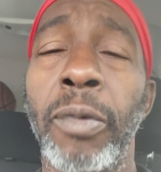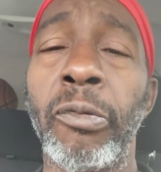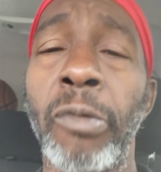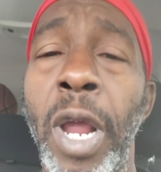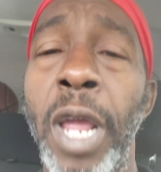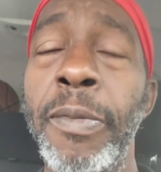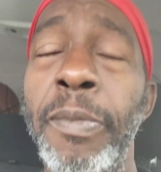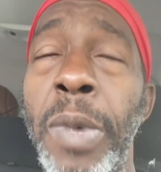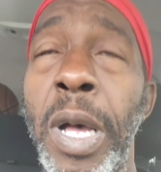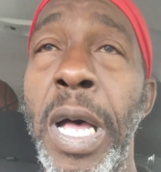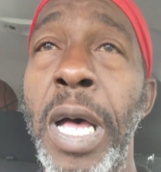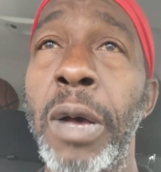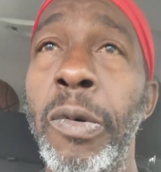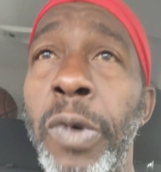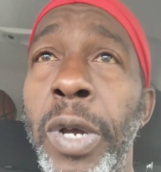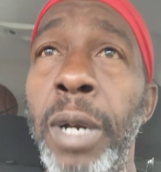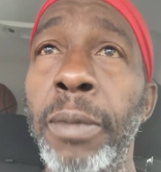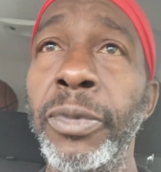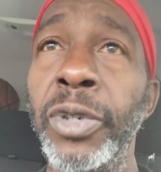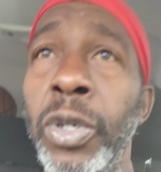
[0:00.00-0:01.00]
I'm right by
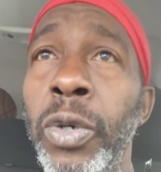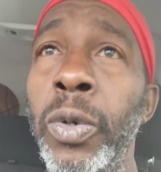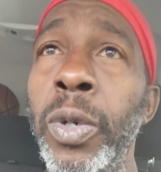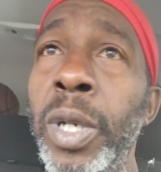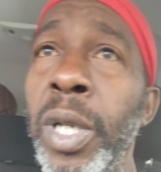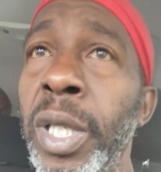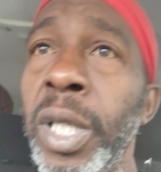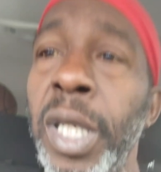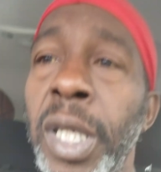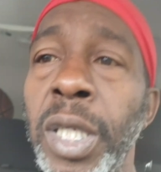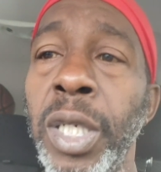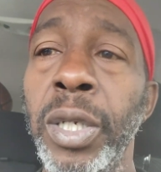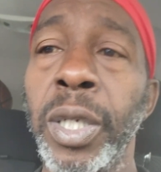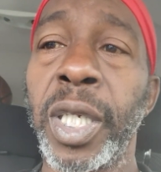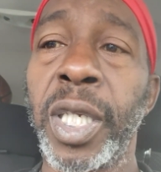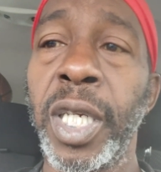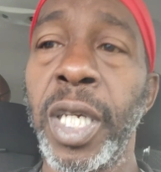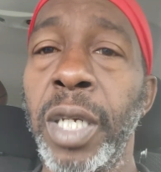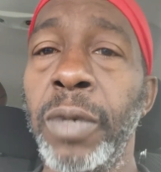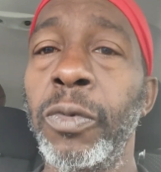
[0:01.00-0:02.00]
what I'm doing, then your
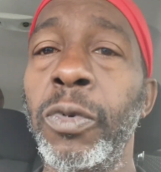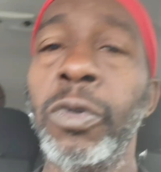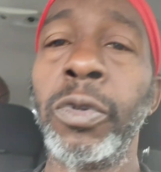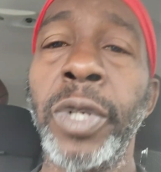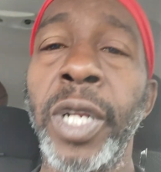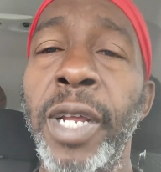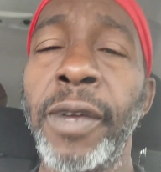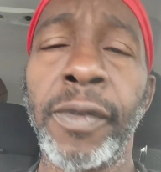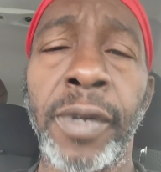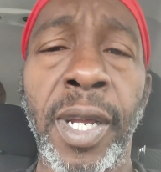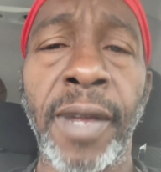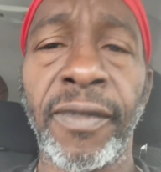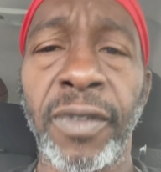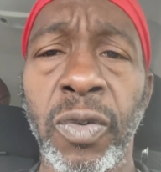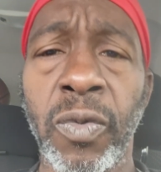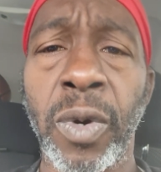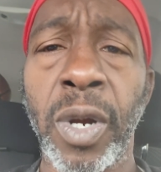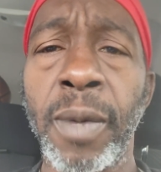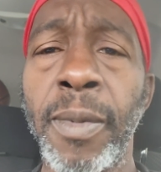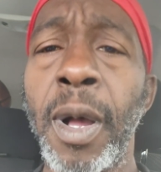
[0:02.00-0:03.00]
kid will never have
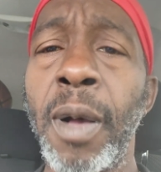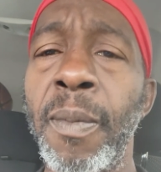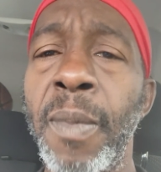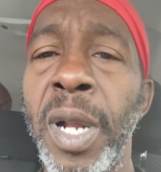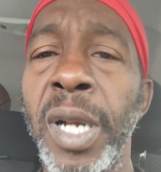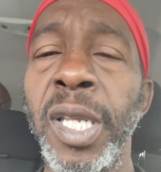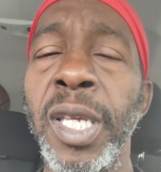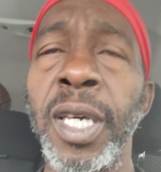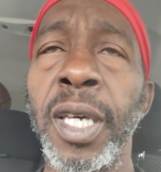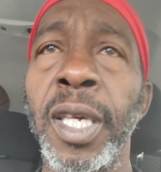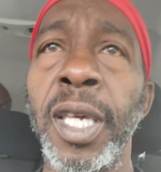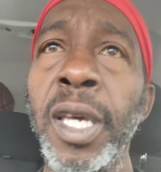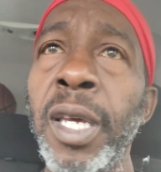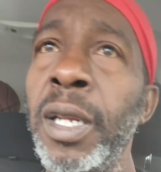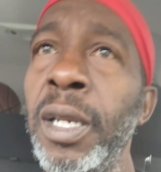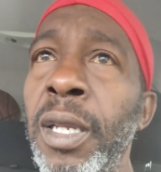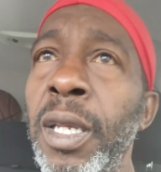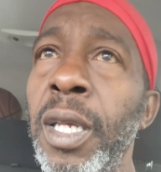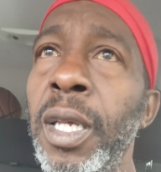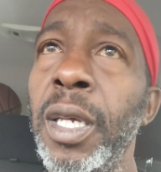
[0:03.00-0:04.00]
to worry about money
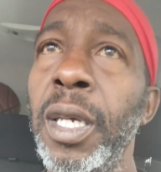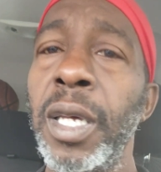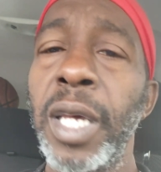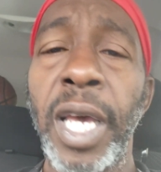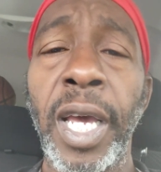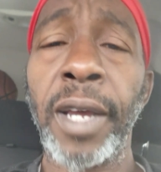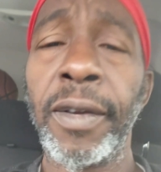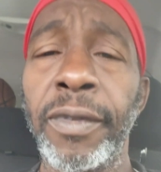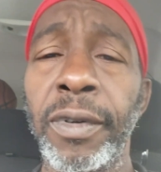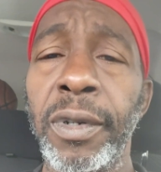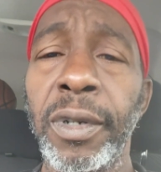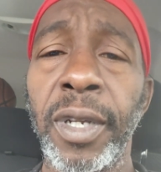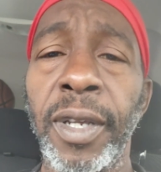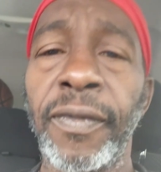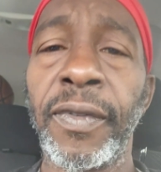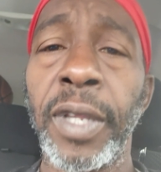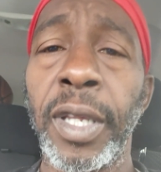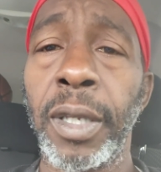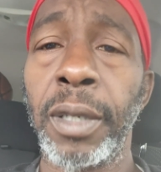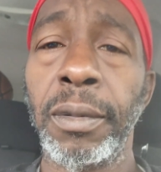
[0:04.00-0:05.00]
again, ever,
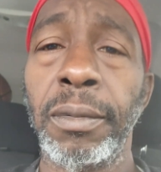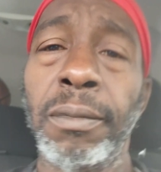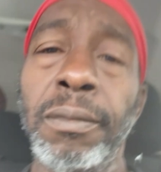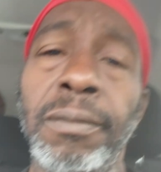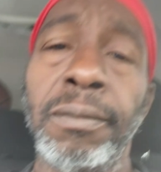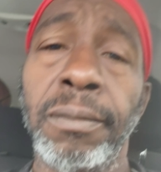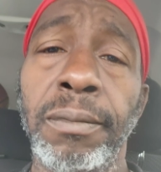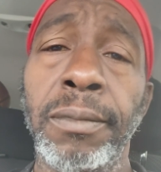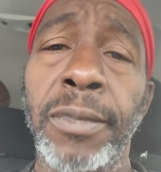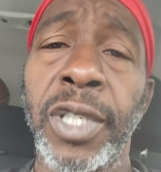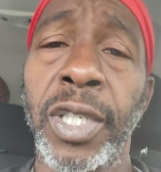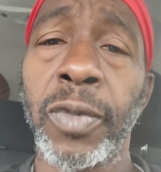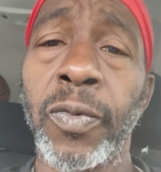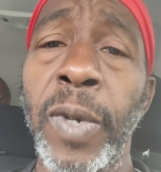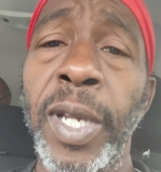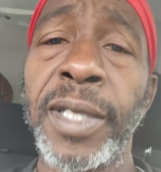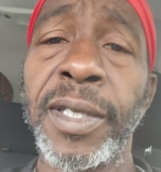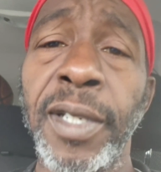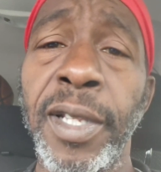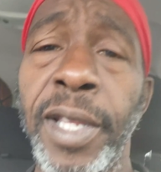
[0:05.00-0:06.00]
if they
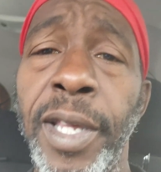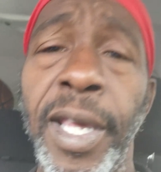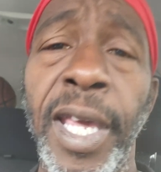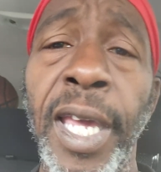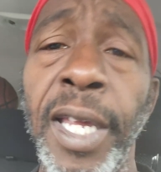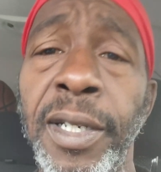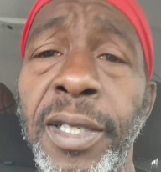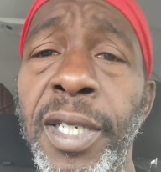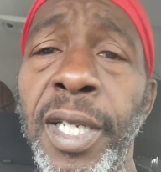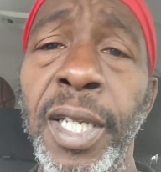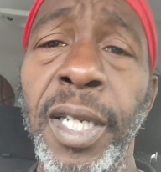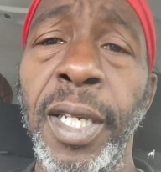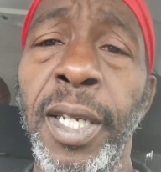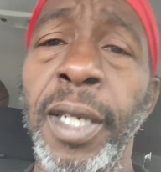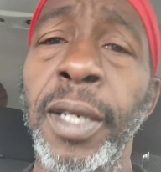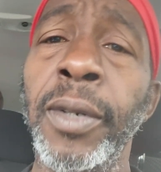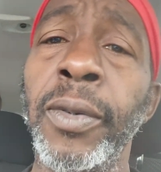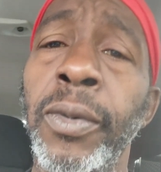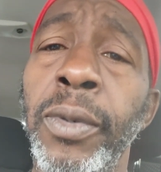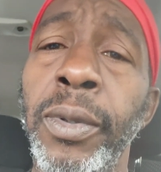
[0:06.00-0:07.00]
just wait till they're
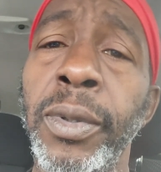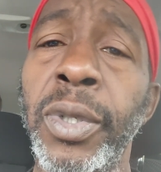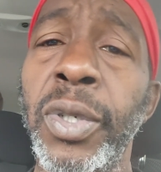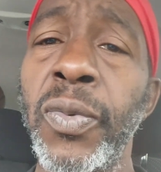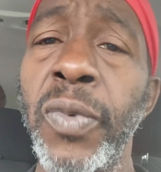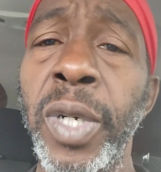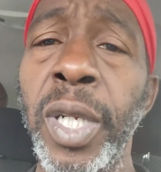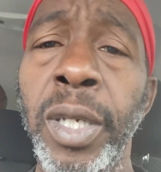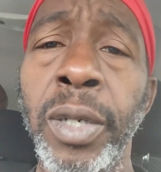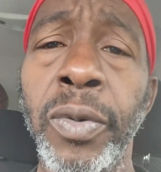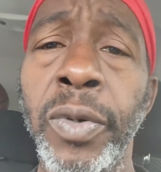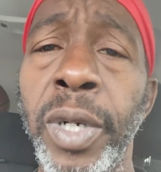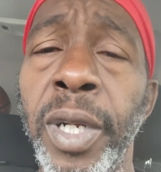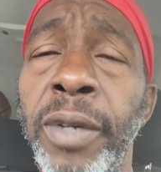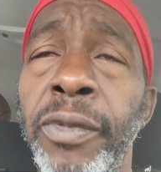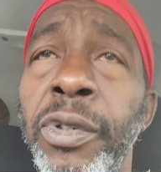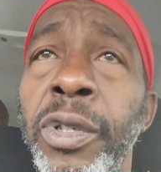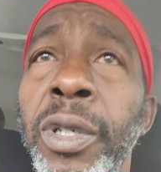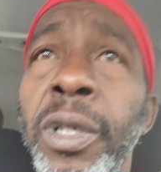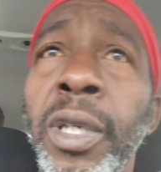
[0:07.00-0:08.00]
18 or 20 or
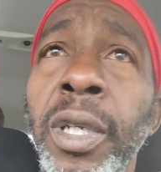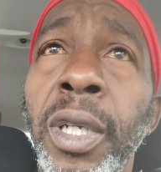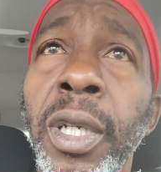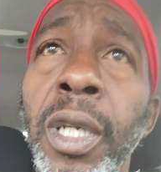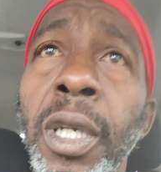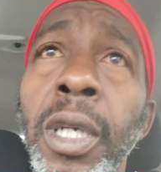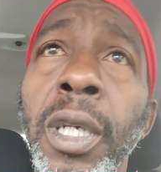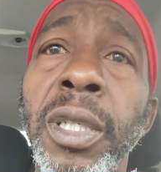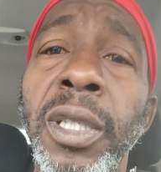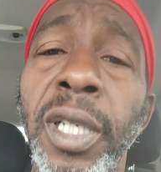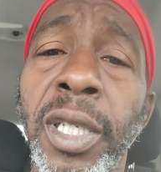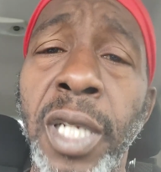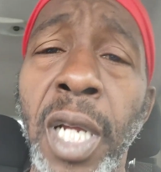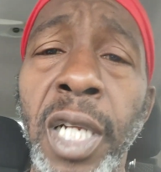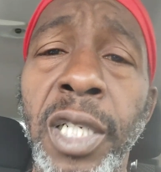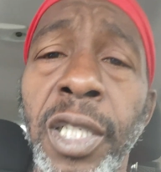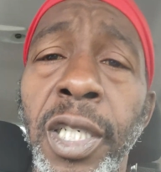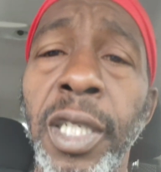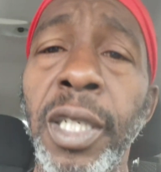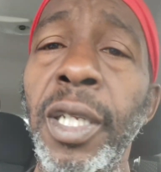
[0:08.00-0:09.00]
whatever to
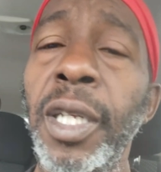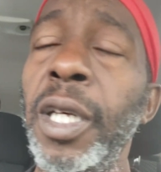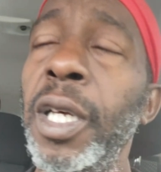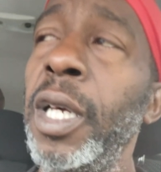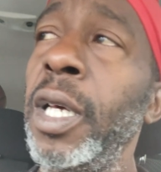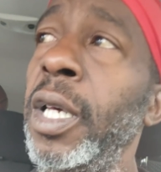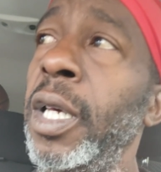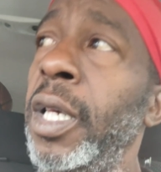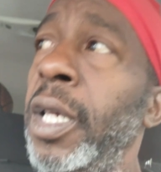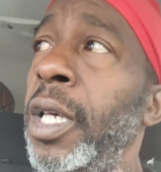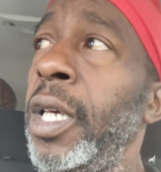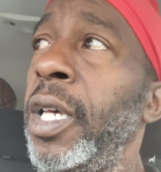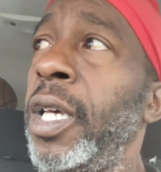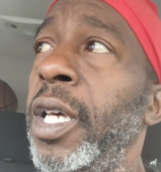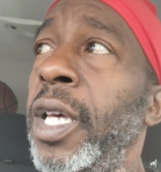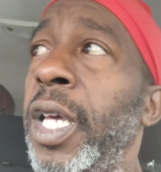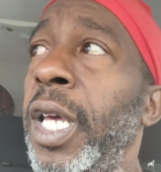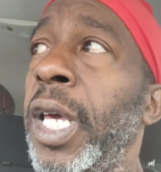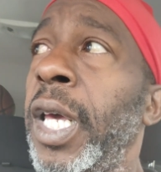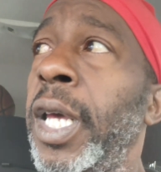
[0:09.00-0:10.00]
touch it.
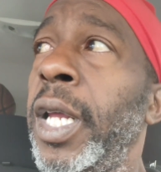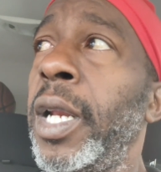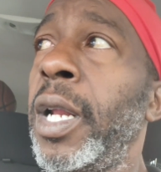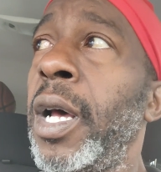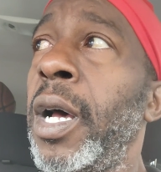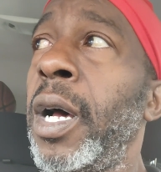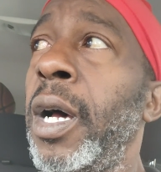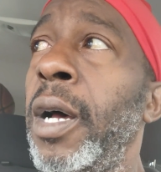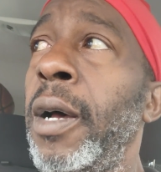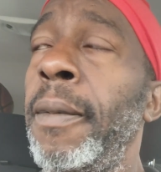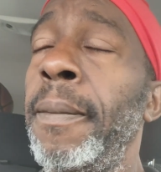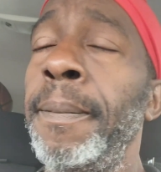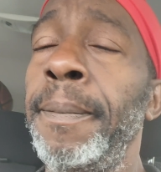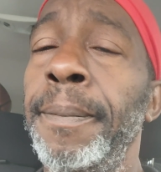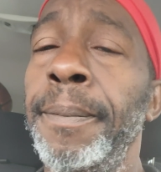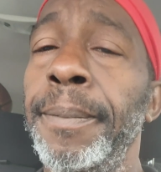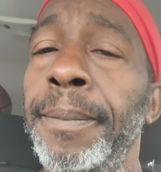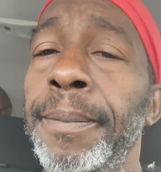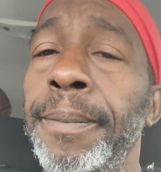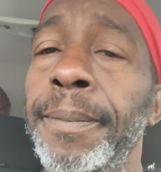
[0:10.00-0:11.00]
And
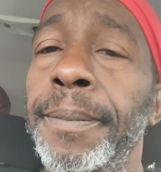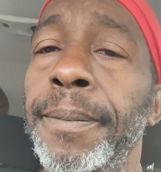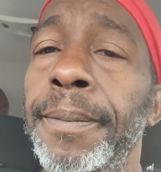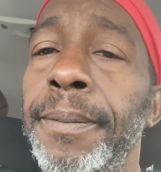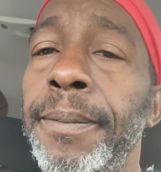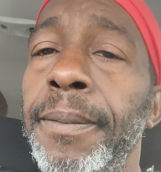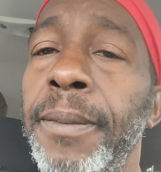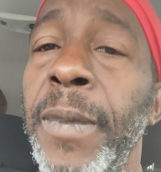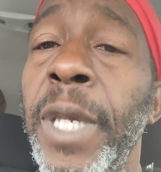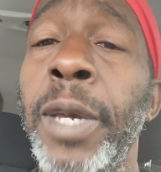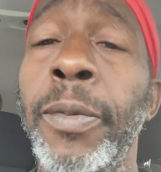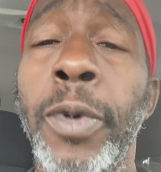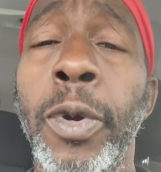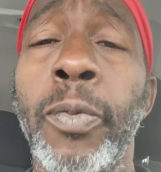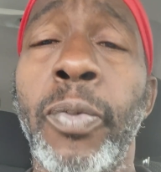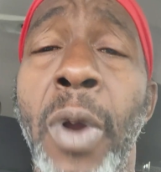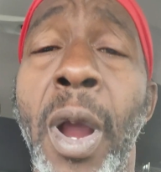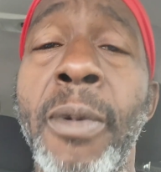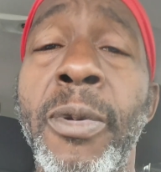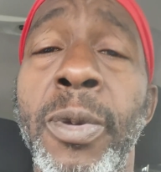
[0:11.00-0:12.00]
um, it
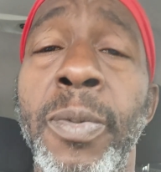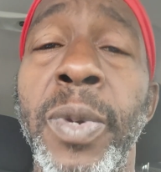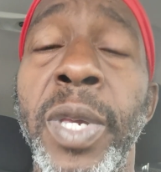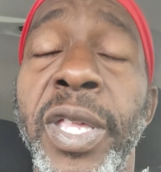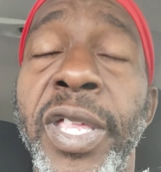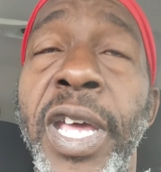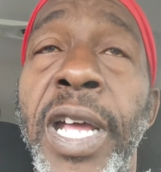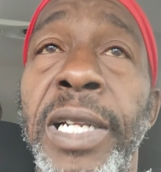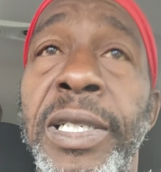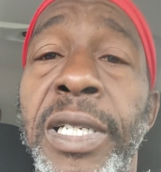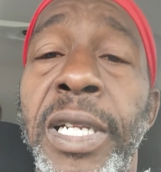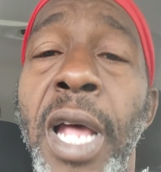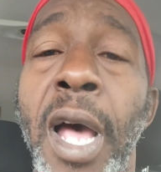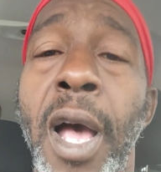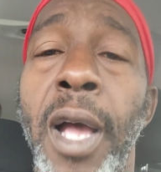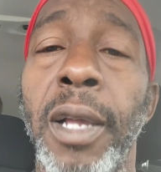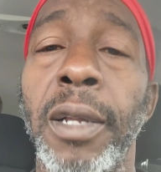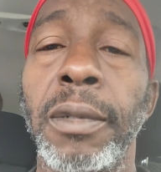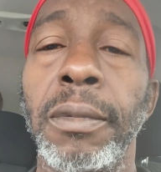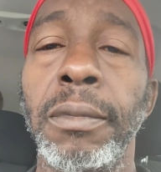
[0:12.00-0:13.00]
would probably be that
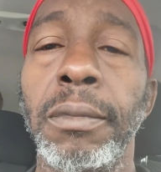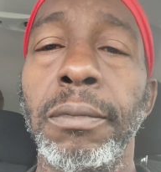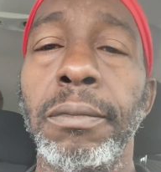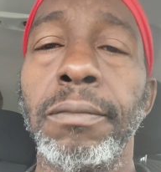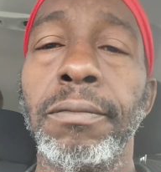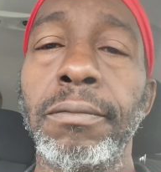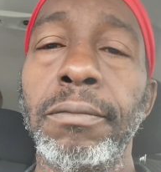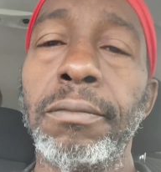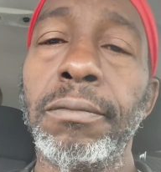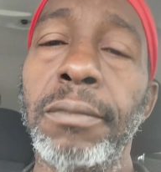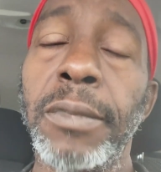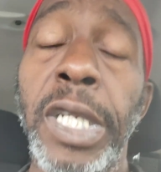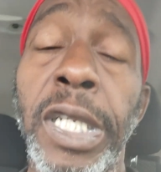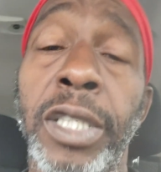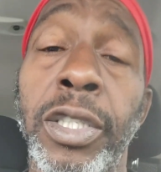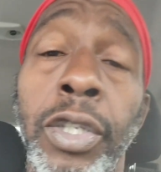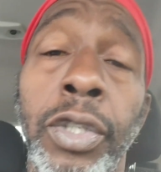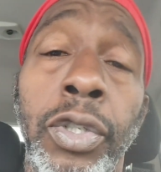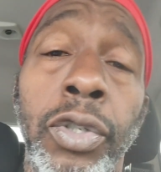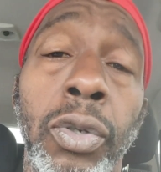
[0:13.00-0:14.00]
stock.
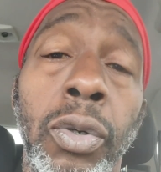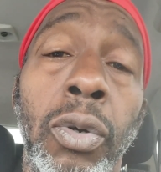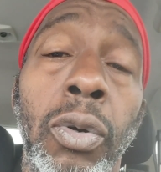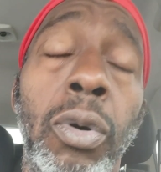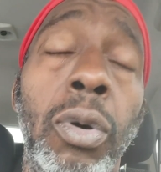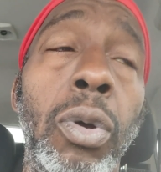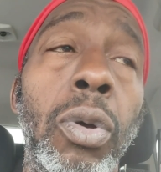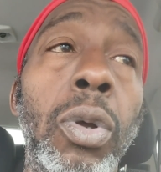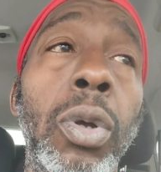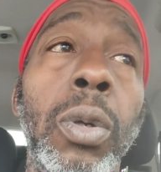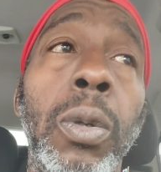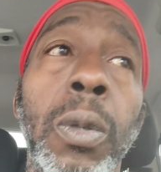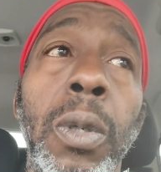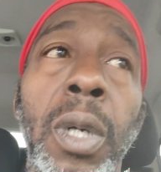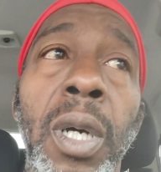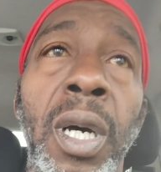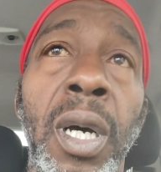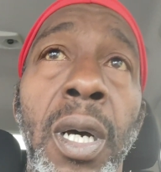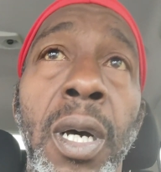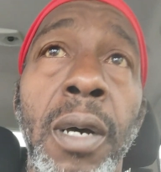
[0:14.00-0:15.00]
It's a jewel.
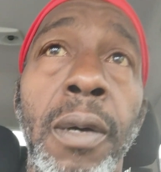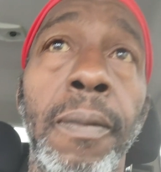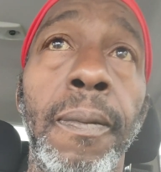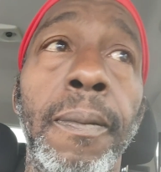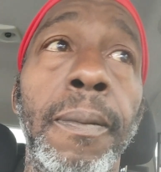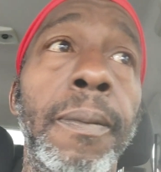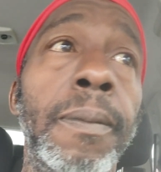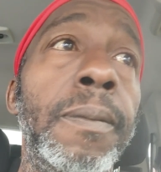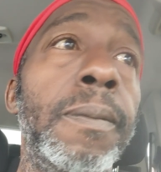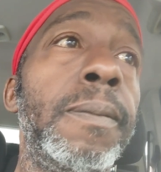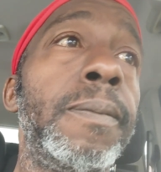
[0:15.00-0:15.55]
Um,